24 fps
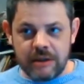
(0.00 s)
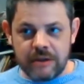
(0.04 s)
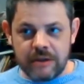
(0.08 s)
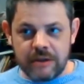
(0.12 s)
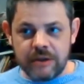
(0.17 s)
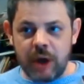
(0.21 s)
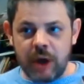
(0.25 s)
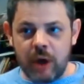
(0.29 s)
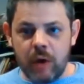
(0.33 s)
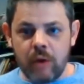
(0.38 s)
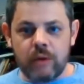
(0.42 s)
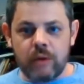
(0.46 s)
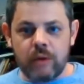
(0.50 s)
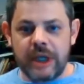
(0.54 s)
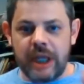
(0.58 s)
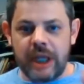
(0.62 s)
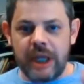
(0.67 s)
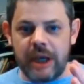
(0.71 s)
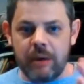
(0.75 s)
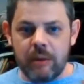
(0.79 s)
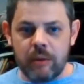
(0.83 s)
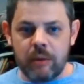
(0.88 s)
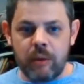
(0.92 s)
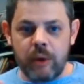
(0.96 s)
zone
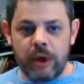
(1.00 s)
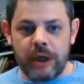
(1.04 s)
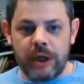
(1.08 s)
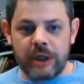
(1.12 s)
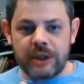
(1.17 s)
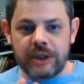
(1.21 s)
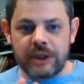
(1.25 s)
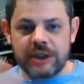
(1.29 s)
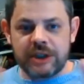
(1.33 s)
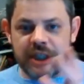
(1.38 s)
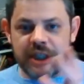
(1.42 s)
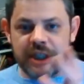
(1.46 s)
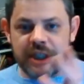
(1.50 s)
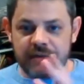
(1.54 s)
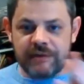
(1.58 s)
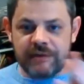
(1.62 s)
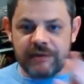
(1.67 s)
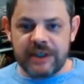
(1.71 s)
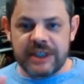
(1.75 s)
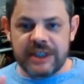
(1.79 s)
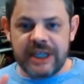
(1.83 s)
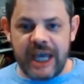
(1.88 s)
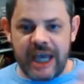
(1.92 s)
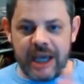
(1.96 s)
now where the
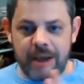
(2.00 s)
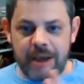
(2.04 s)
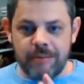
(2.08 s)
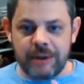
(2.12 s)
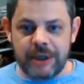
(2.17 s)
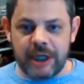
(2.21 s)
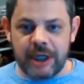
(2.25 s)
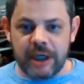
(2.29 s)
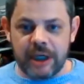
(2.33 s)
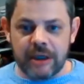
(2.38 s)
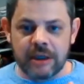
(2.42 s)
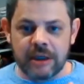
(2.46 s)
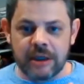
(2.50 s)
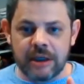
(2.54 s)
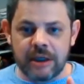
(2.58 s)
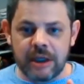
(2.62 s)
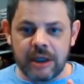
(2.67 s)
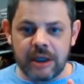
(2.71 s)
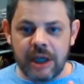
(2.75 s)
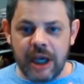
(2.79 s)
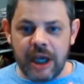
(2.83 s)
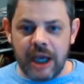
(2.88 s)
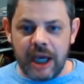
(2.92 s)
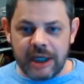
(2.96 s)
shift is happening.
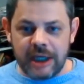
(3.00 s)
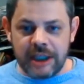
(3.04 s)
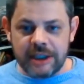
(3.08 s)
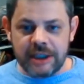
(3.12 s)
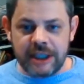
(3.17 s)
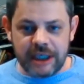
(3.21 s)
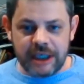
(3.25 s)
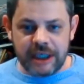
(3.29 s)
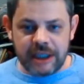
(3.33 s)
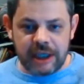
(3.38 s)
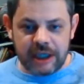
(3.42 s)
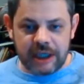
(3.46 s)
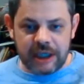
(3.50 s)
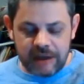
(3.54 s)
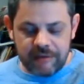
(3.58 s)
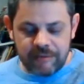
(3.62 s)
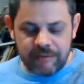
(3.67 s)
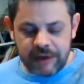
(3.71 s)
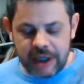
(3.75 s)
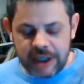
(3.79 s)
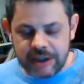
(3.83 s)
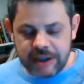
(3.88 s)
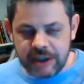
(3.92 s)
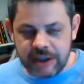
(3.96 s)
And I think, like,
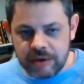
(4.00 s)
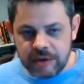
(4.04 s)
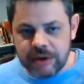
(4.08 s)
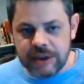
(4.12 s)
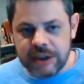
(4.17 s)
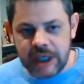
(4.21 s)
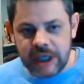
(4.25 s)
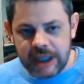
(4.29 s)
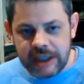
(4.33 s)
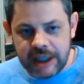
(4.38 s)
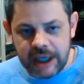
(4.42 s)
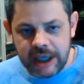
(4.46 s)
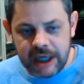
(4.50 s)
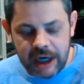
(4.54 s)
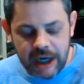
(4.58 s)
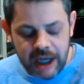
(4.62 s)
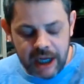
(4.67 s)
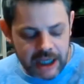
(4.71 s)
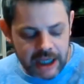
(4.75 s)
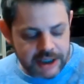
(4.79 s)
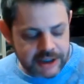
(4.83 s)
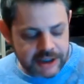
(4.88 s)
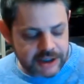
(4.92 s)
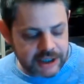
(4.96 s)
even as you said there,
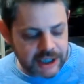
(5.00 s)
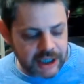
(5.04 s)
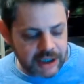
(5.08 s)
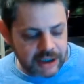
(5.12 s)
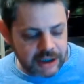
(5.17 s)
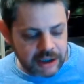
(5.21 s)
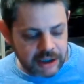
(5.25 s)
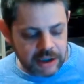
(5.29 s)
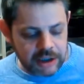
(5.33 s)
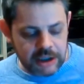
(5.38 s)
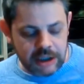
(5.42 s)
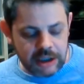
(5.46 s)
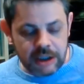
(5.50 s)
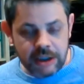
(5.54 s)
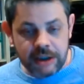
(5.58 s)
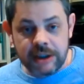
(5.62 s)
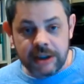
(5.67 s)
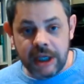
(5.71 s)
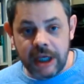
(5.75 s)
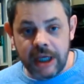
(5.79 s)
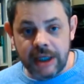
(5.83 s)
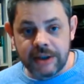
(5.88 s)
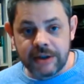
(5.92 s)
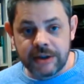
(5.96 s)
Hassan,
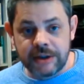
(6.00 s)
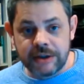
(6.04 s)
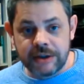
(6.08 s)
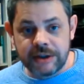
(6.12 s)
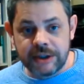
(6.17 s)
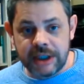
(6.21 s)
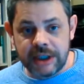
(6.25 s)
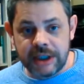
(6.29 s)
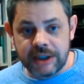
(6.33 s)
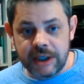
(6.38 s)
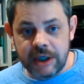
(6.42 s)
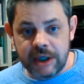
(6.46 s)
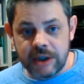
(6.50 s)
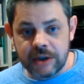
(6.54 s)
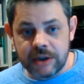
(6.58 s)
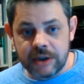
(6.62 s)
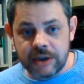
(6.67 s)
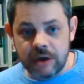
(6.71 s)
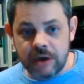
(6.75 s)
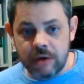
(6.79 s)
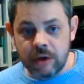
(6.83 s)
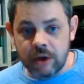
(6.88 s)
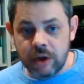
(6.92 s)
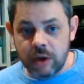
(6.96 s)
that 6 years
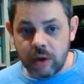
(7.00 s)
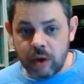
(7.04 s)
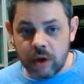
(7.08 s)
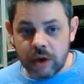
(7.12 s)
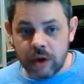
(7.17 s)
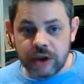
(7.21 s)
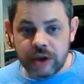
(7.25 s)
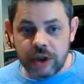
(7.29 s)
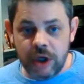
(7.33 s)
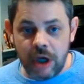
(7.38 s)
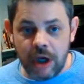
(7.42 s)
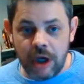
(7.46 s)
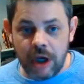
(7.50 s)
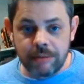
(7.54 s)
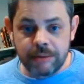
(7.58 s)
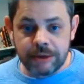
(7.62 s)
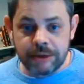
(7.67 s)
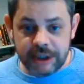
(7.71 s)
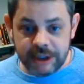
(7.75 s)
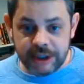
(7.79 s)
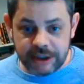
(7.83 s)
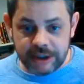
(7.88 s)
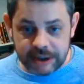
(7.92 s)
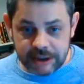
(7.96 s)
ago your job
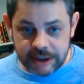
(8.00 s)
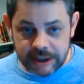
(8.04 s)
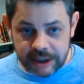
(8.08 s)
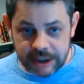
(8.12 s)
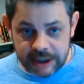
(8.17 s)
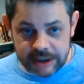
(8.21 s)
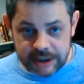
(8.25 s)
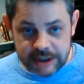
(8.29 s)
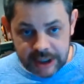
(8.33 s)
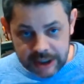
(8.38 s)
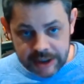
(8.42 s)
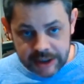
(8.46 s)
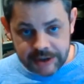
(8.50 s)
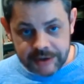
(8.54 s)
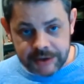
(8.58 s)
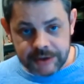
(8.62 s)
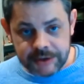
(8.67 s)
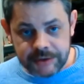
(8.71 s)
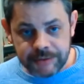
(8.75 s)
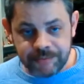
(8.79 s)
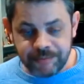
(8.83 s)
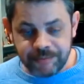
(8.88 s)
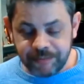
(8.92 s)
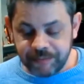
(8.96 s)
didn't
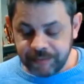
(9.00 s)
exist.